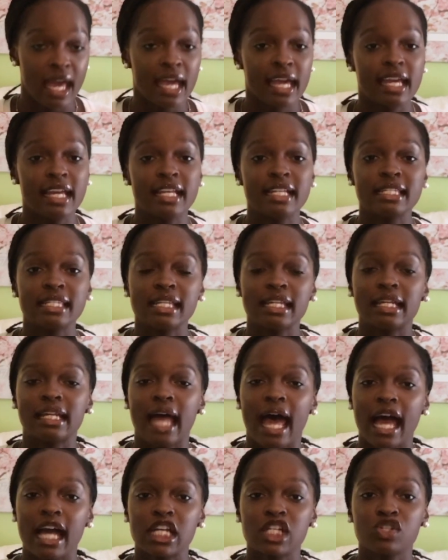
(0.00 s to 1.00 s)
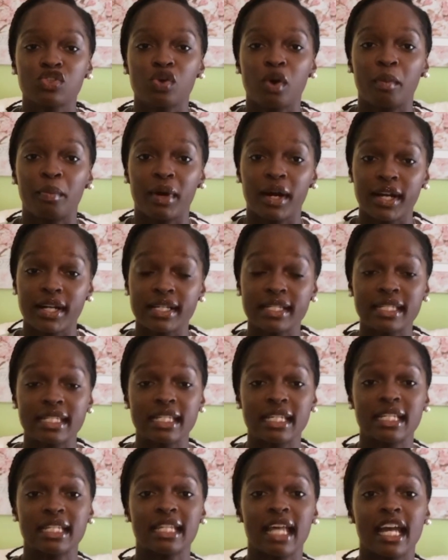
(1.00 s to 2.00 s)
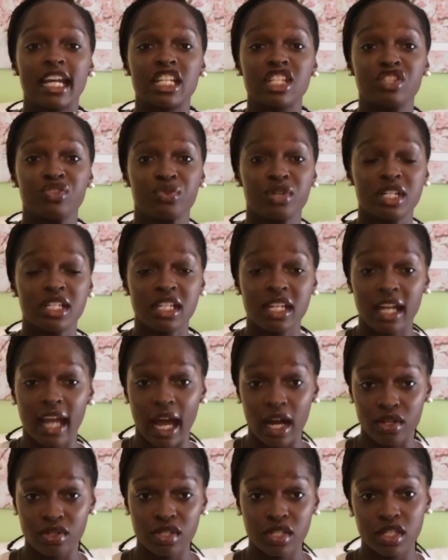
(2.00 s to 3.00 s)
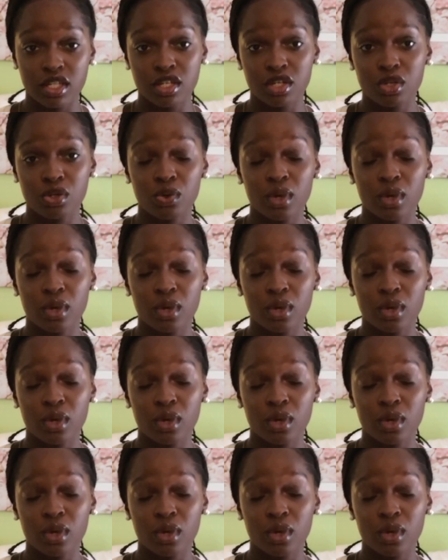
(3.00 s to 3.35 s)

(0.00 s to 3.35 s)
Is it an actual person that is reaching out to you